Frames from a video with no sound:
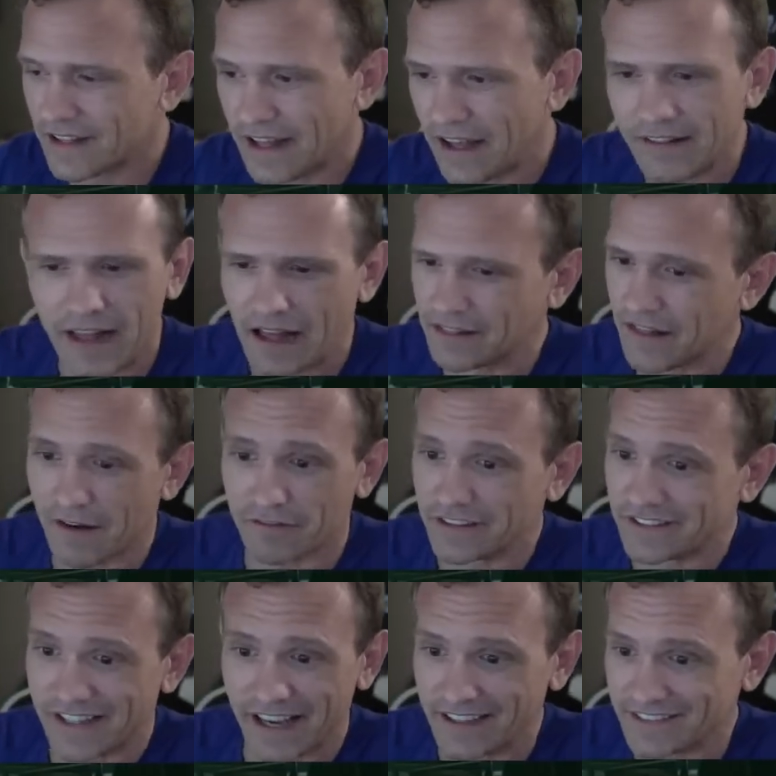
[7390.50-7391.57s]
I love
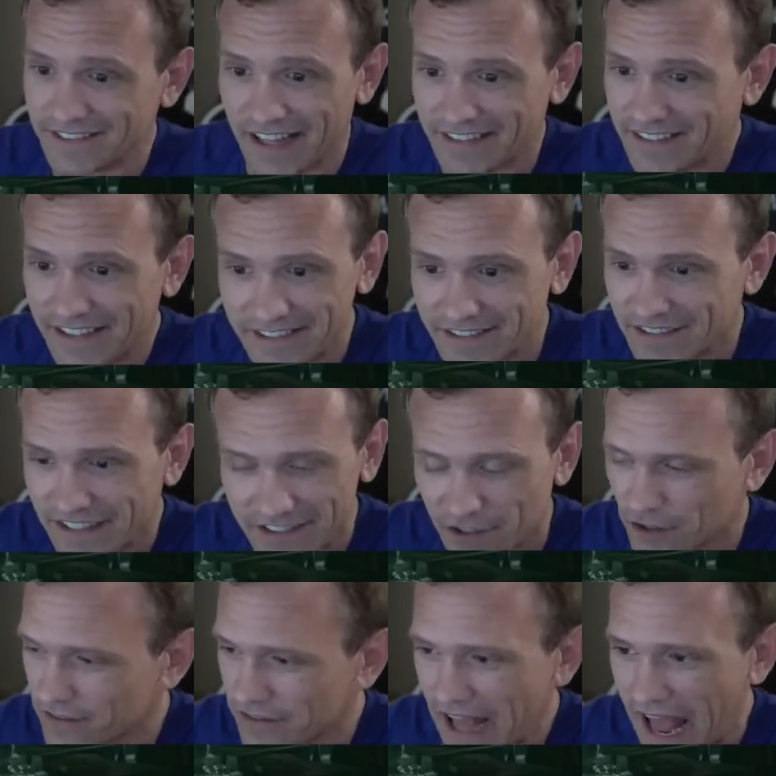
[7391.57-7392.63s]
these kids. Like these
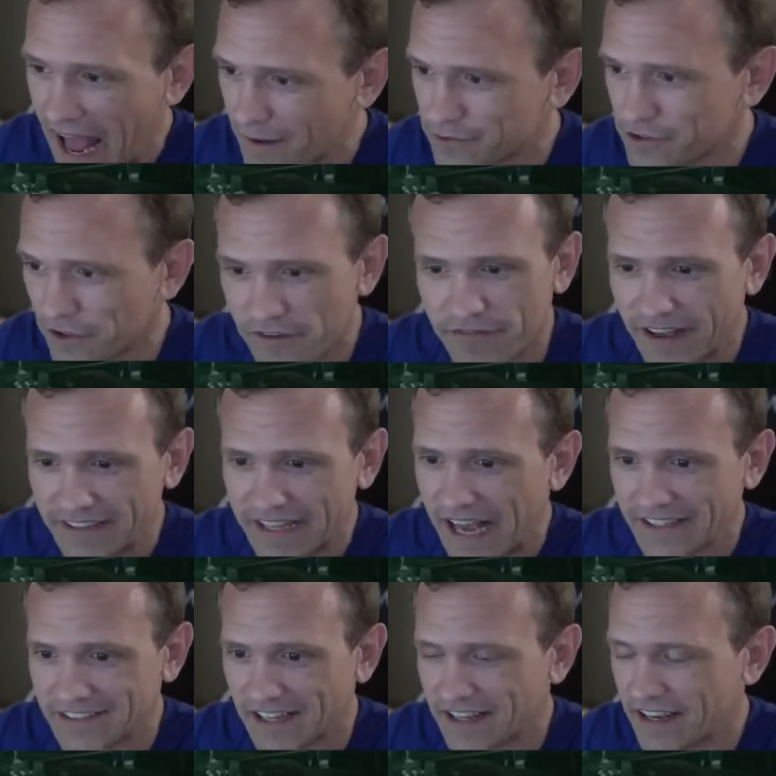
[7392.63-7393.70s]
are absolutely
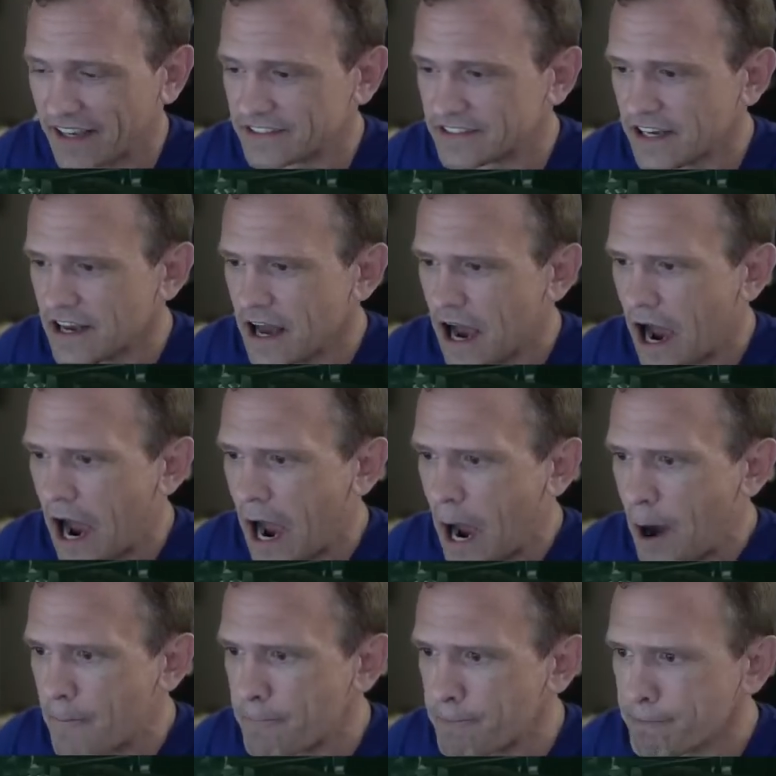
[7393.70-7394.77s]
fantastic kids.
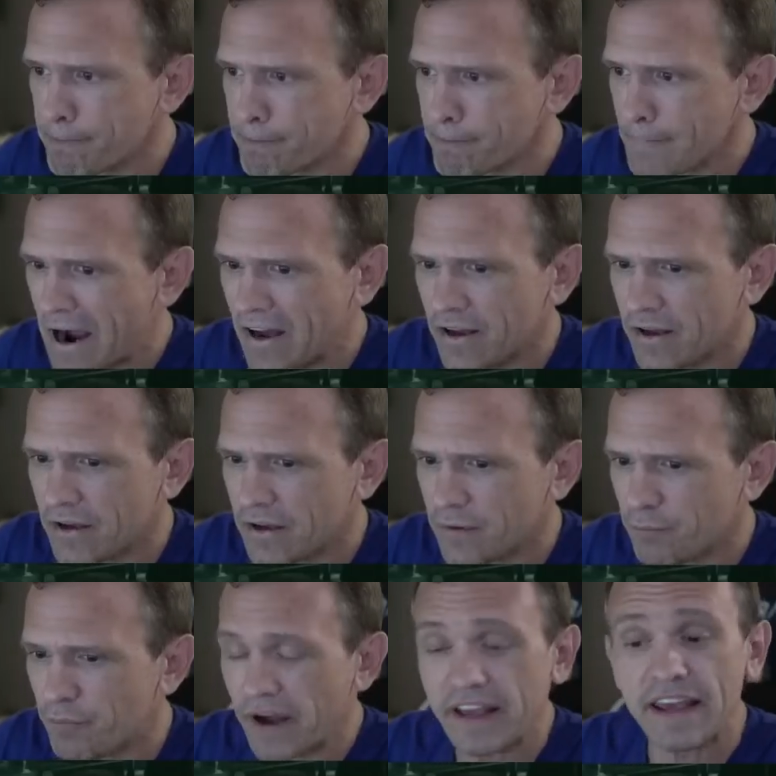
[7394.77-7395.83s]

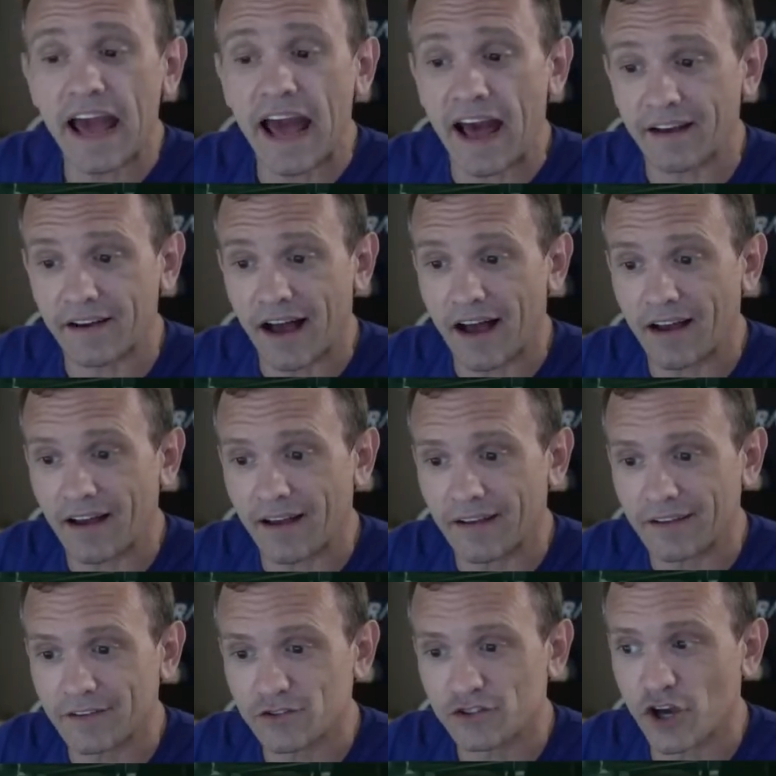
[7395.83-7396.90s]
But yeah,
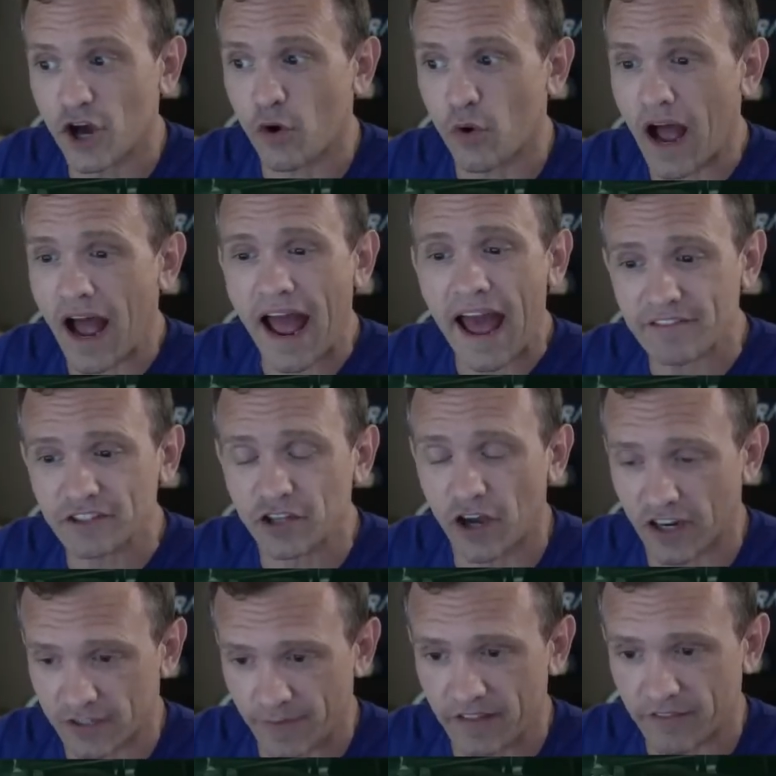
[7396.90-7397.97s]
so I haven't
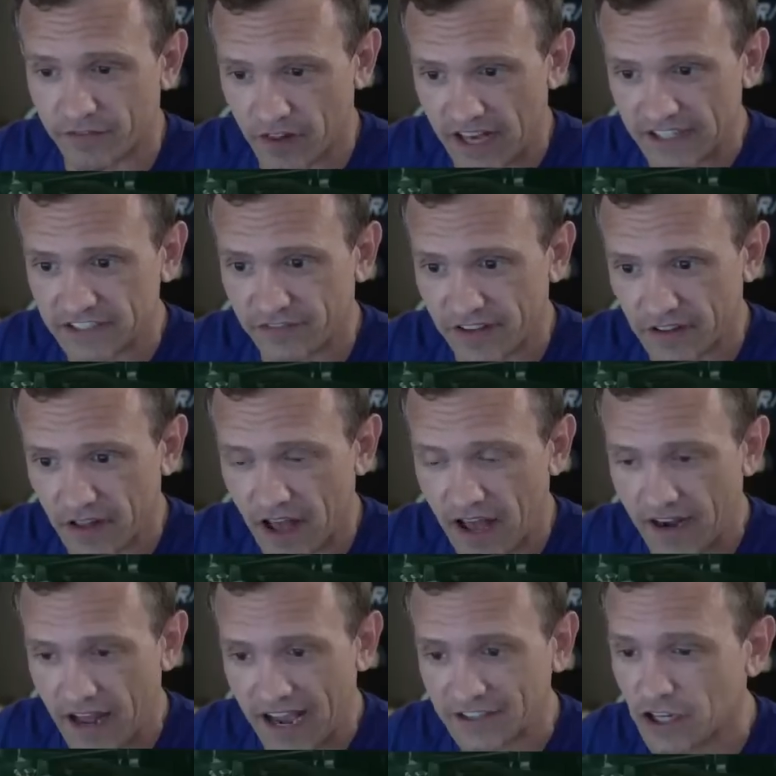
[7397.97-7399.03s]
talked about the philosophy a
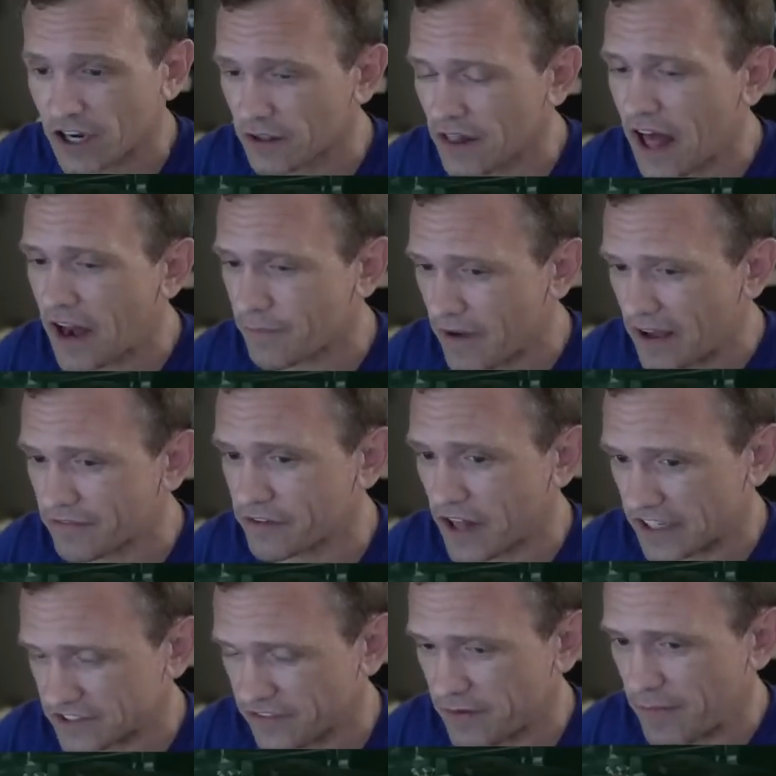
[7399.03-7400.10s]
lot. I talk a lot about
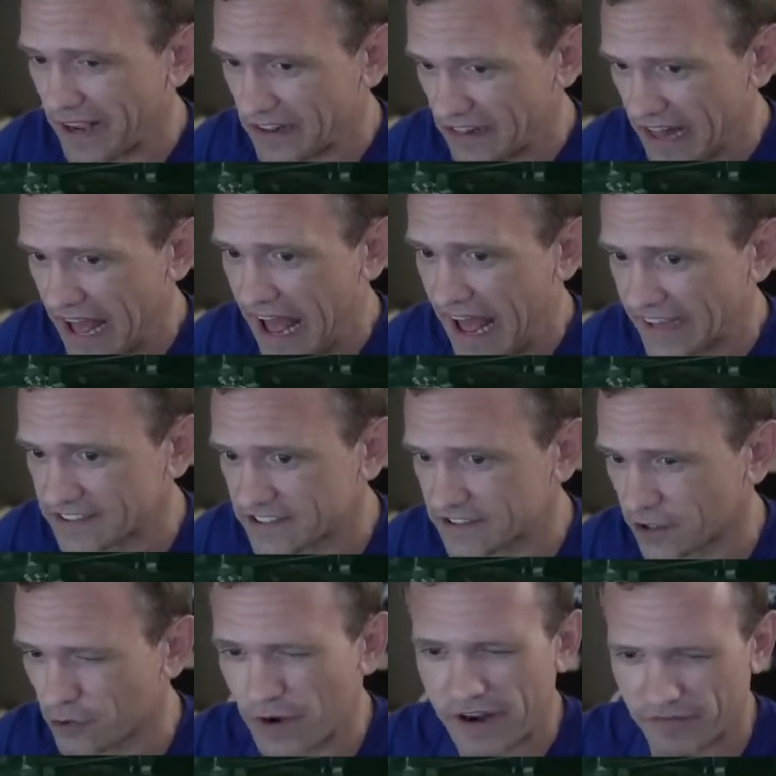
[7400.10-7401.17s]
philosophy in my class,
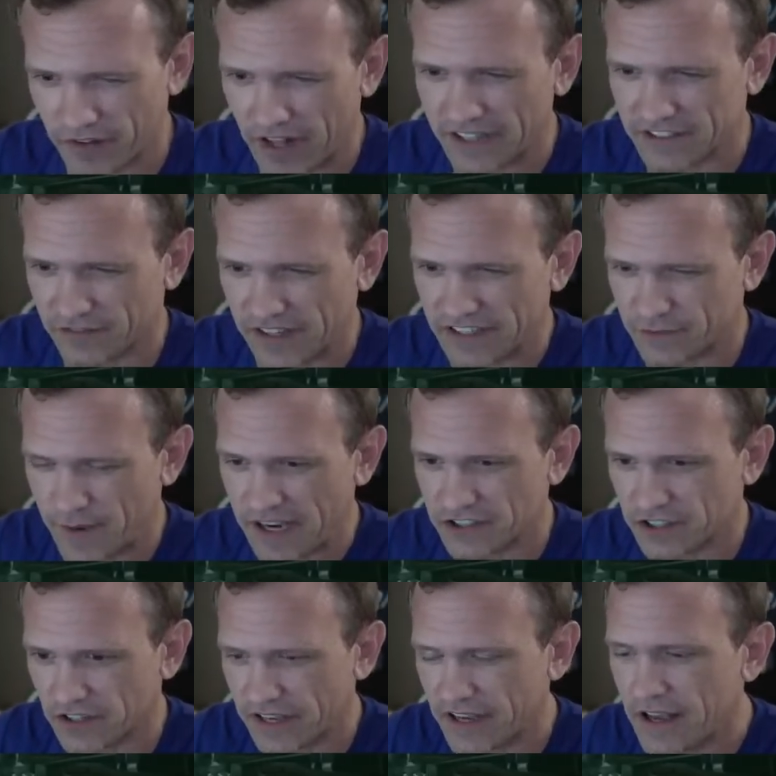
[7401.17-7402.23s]
Greek philosophy
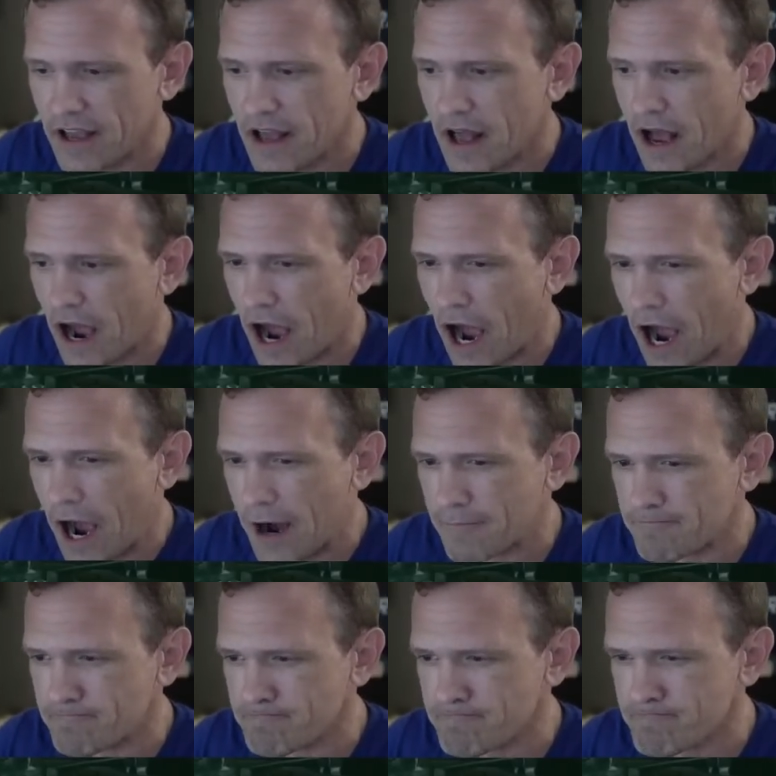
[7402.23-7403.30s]
especially.
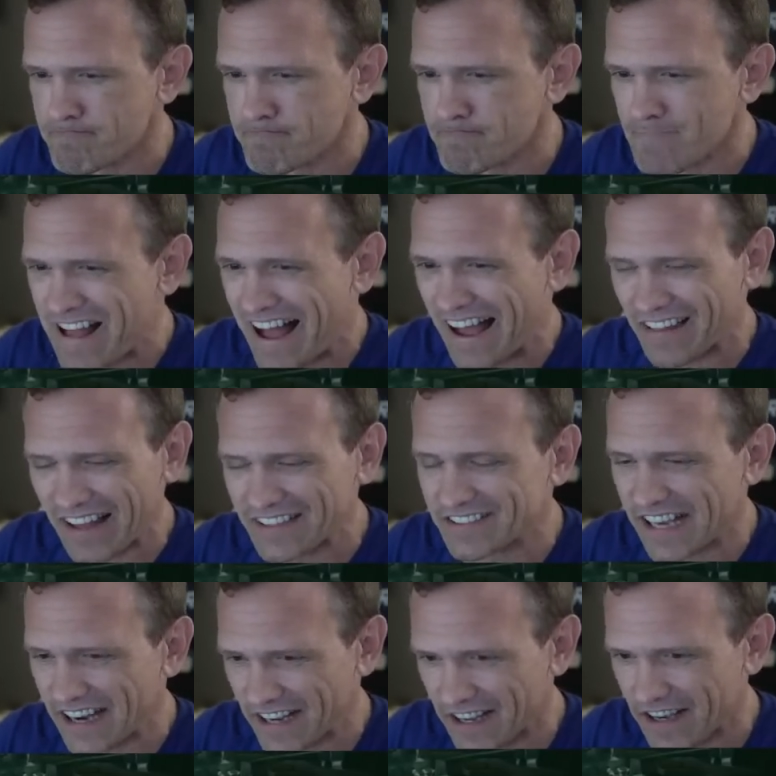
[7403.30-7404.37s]
I like
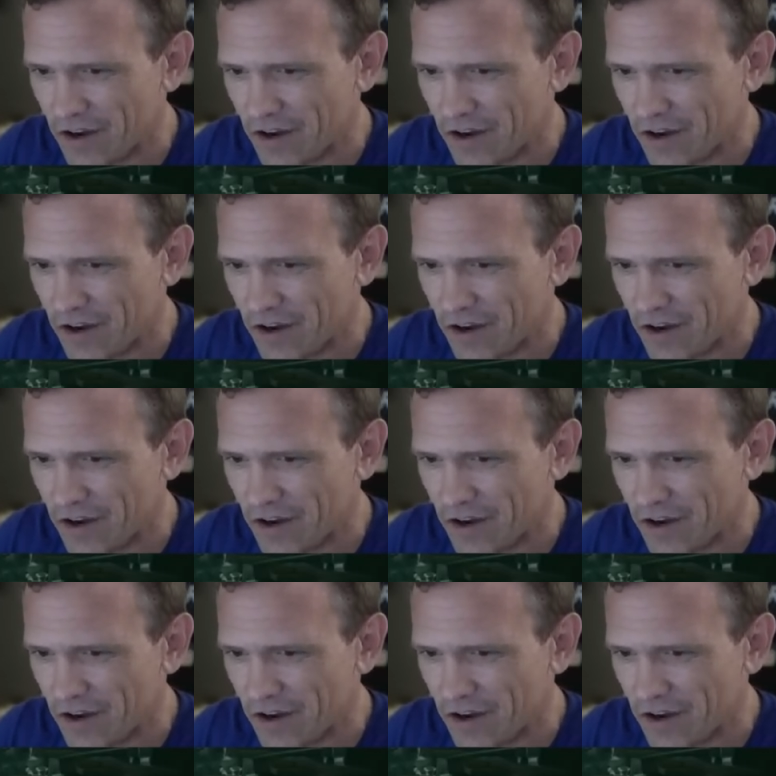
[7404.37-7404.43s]
Seneca,